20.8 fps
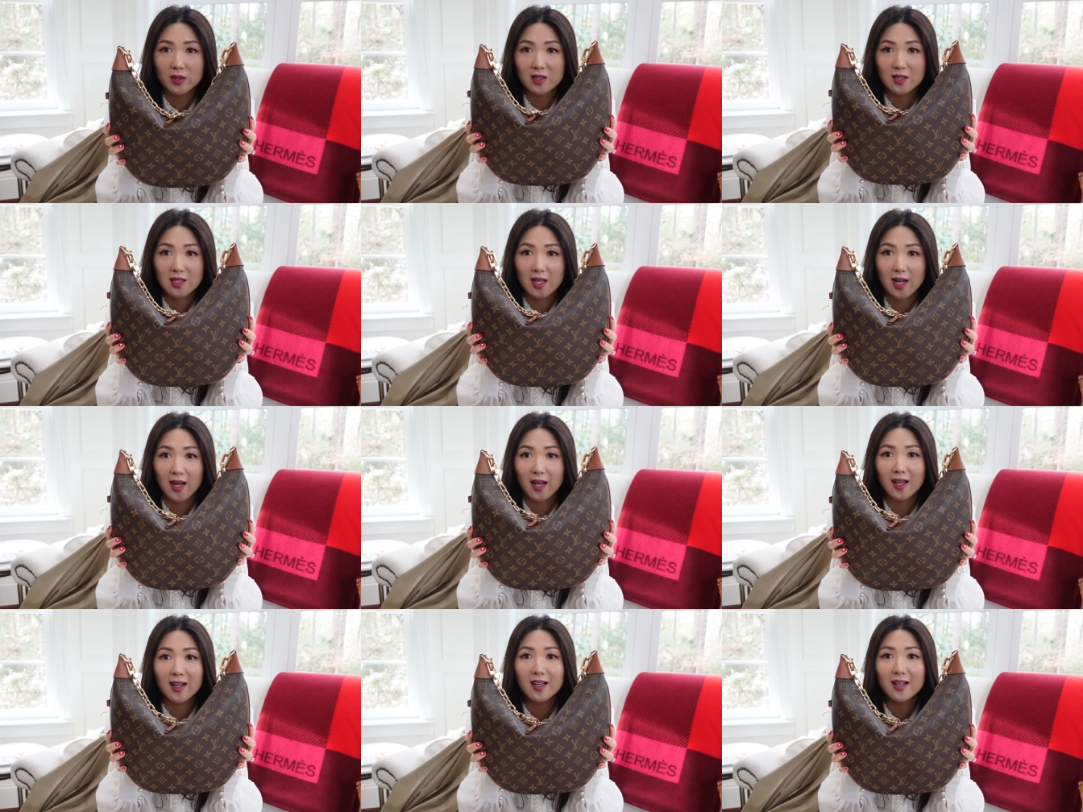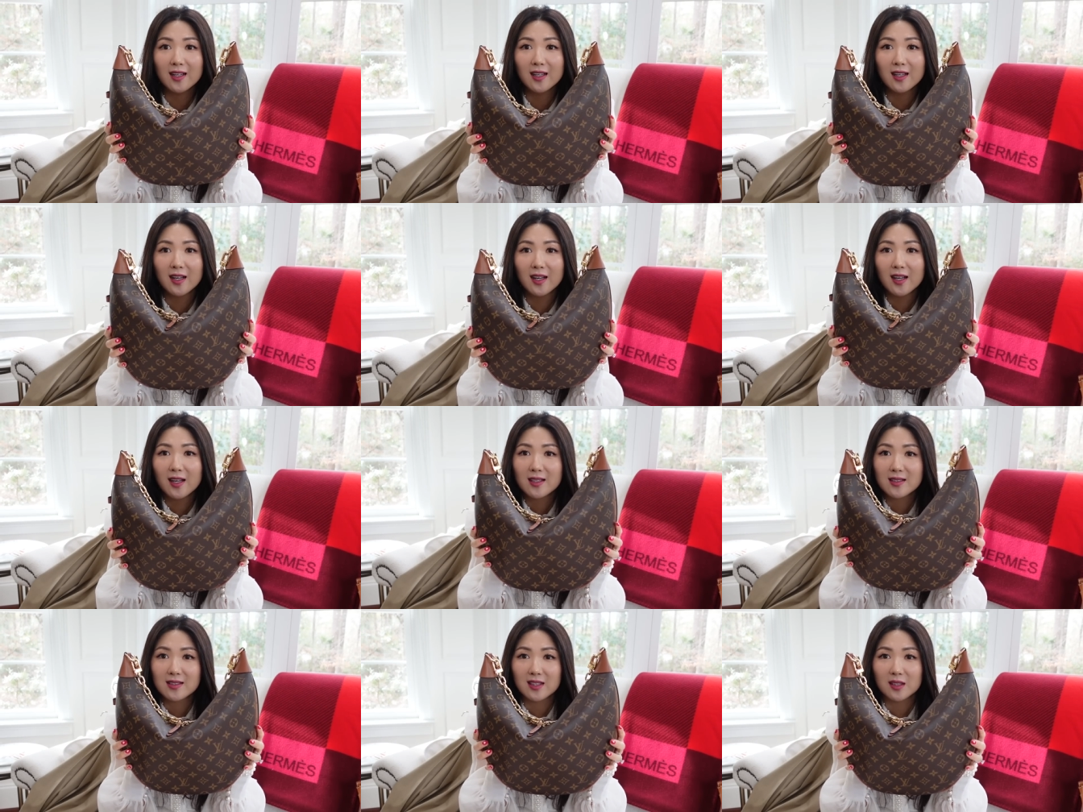style,
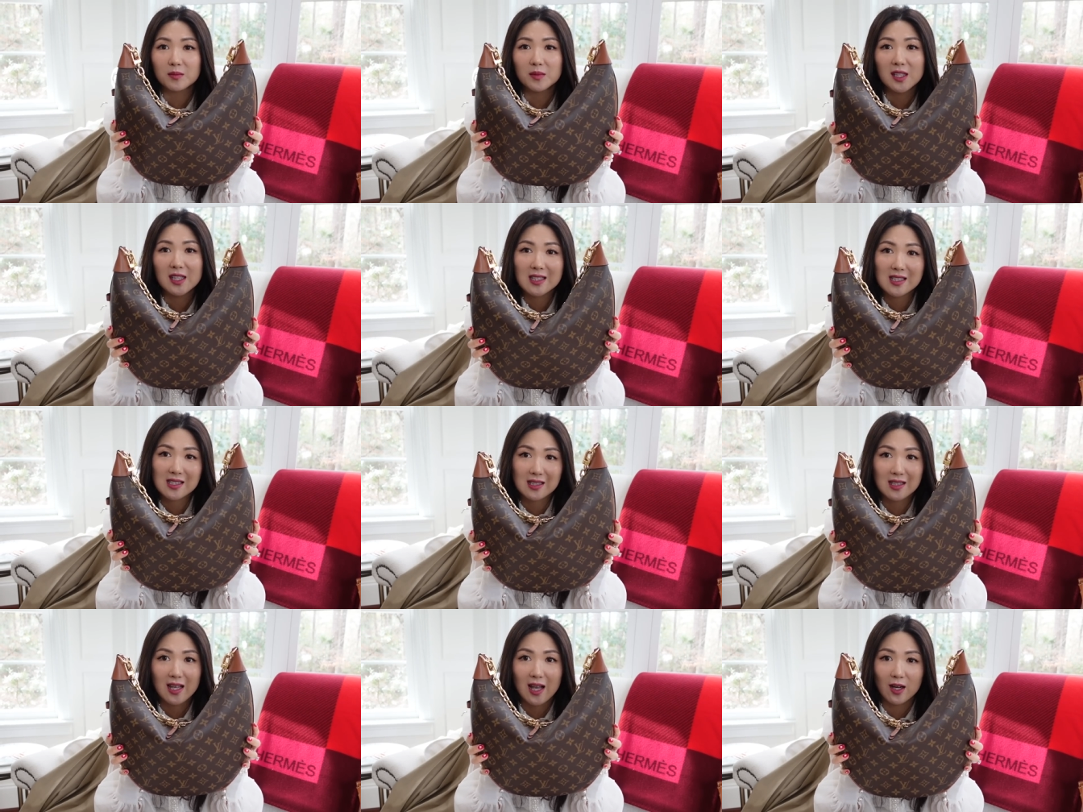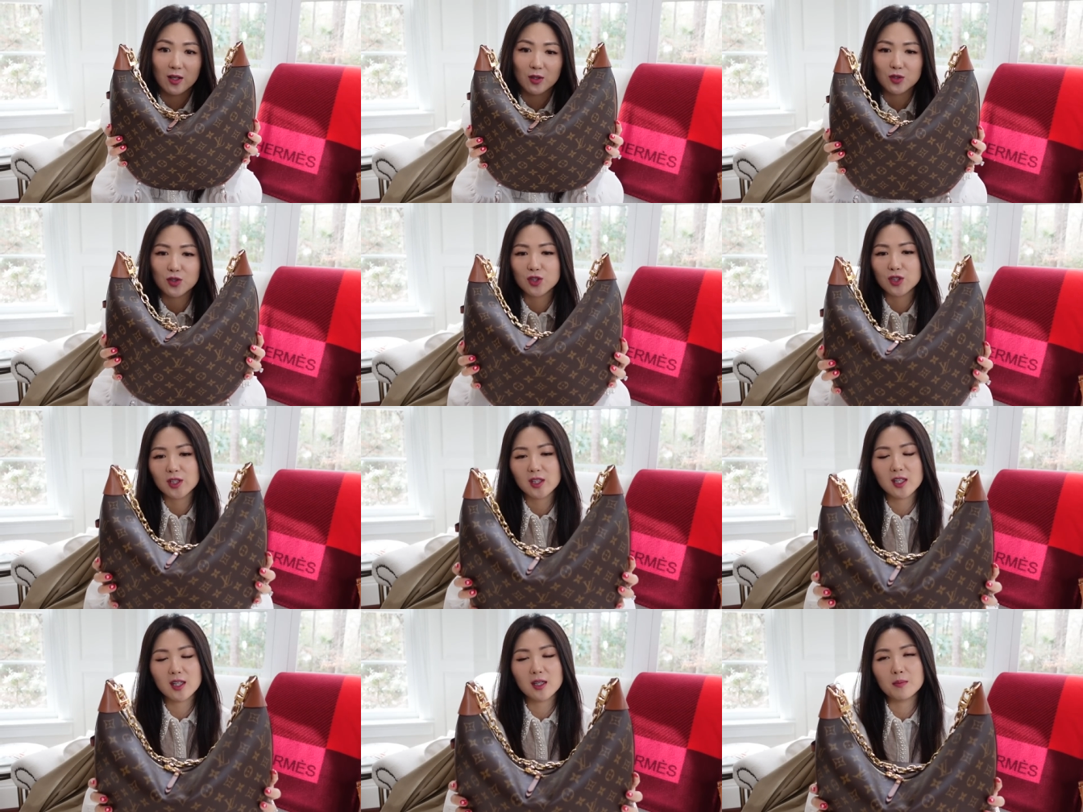something
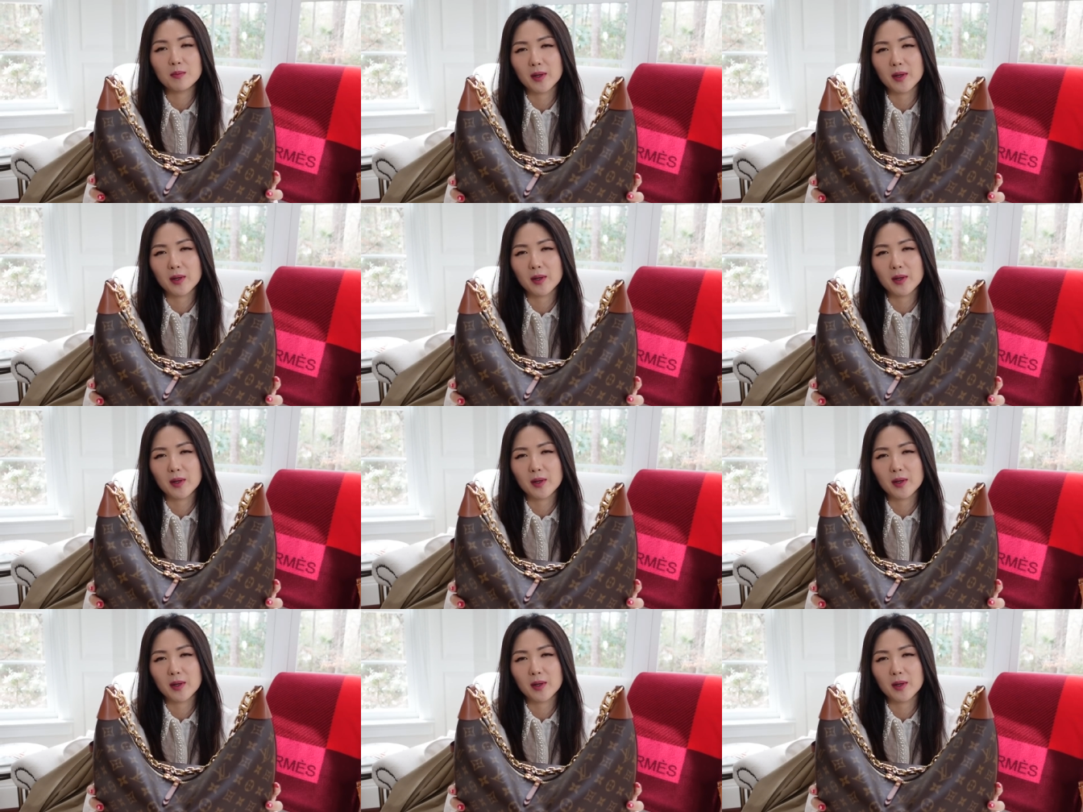slouchy,